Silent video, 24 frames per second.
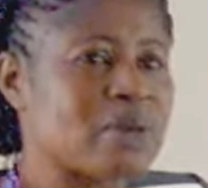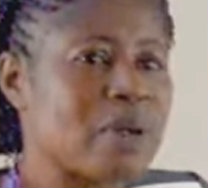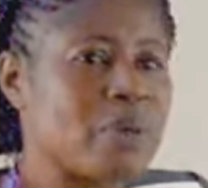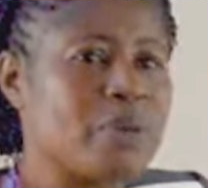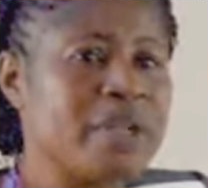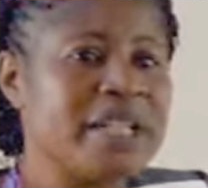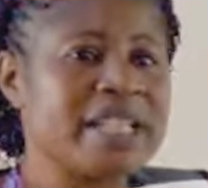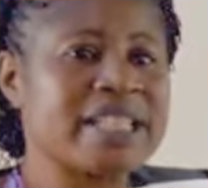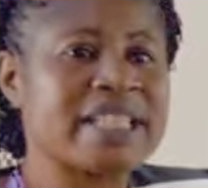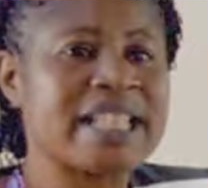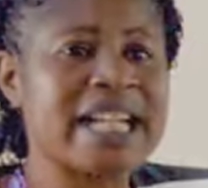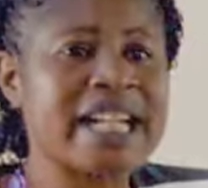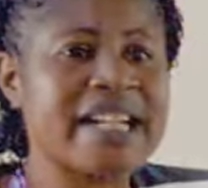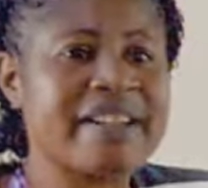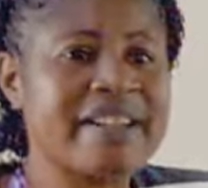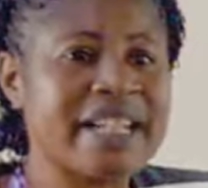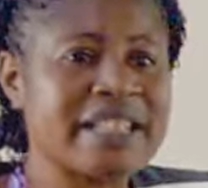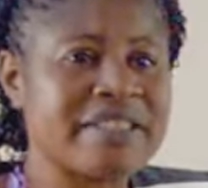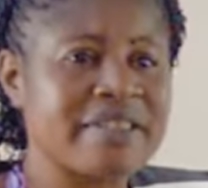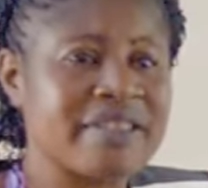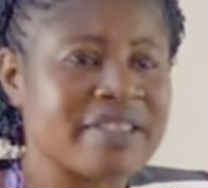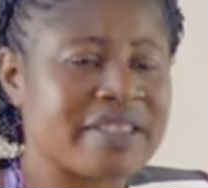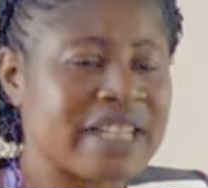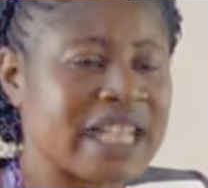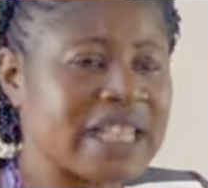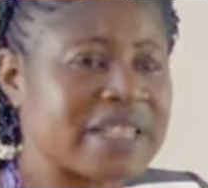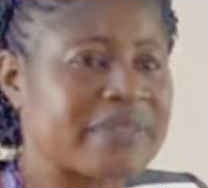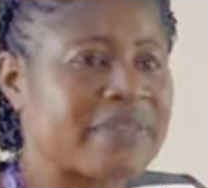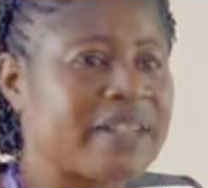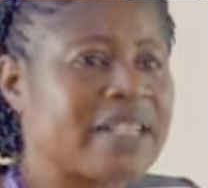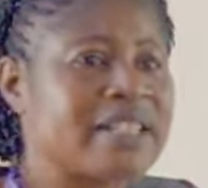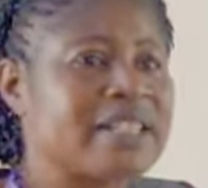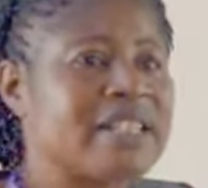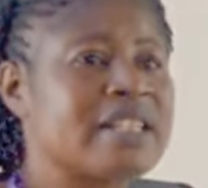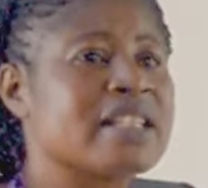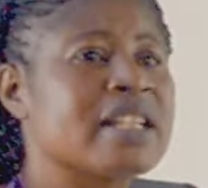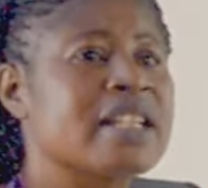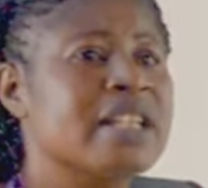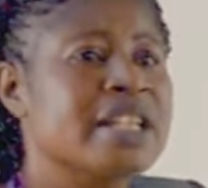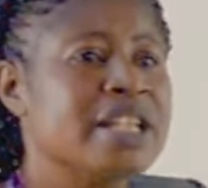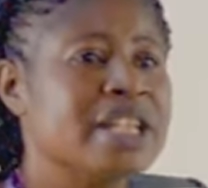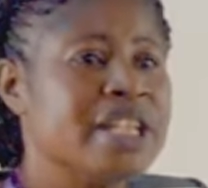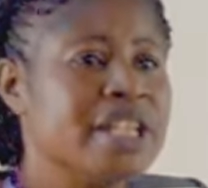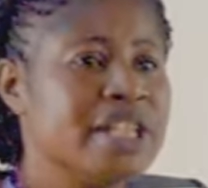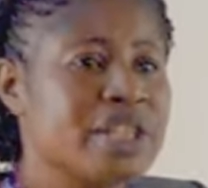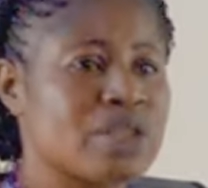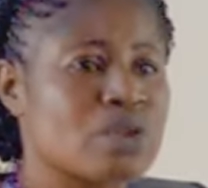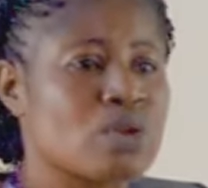When we integrate research findings
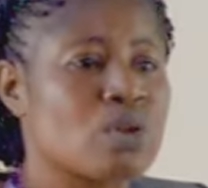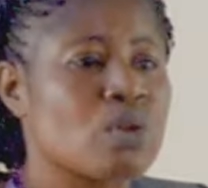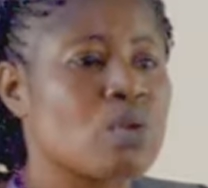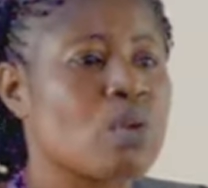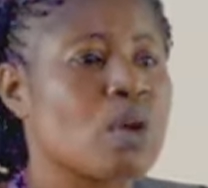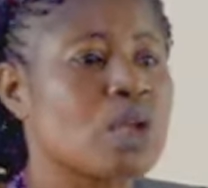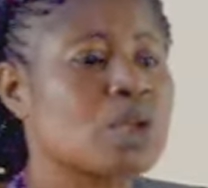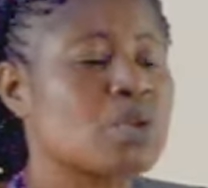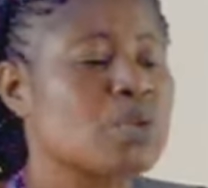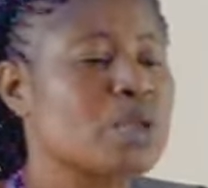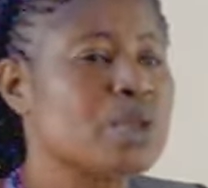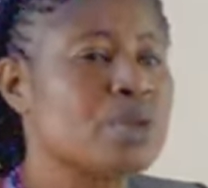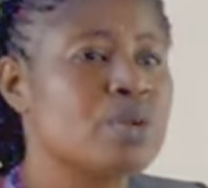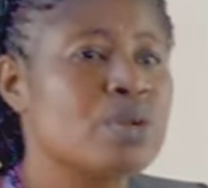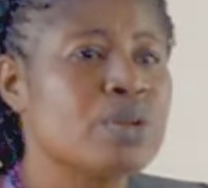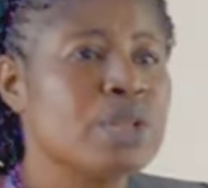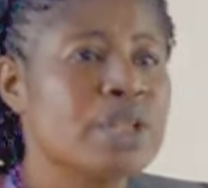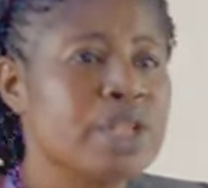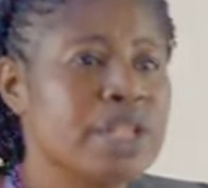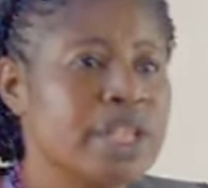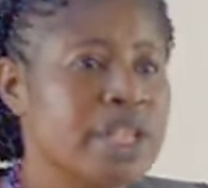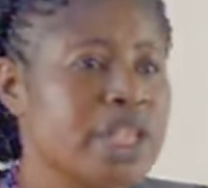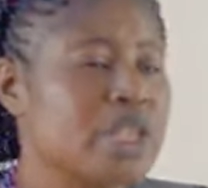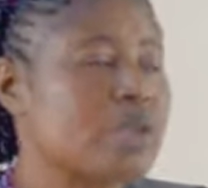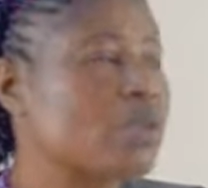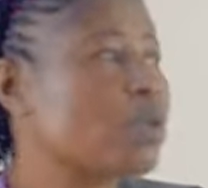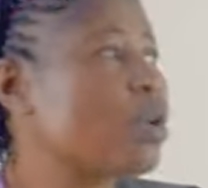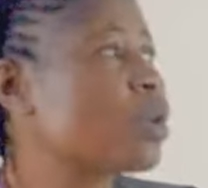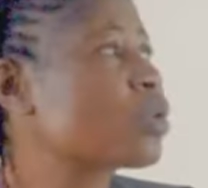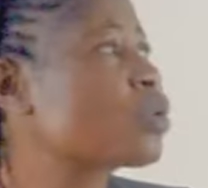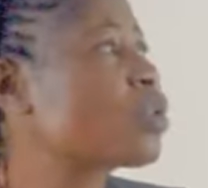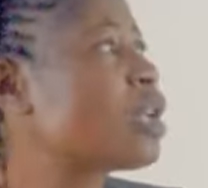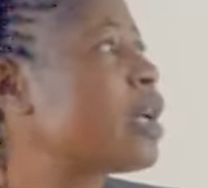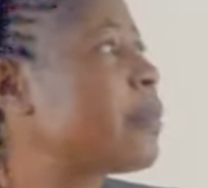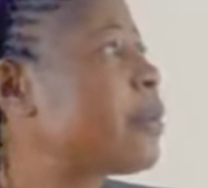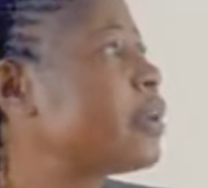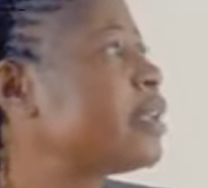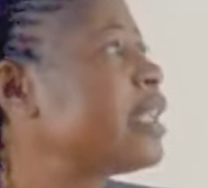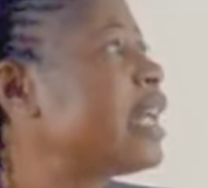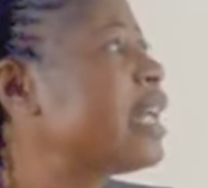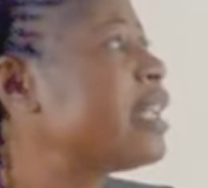into what we do, it will also help us.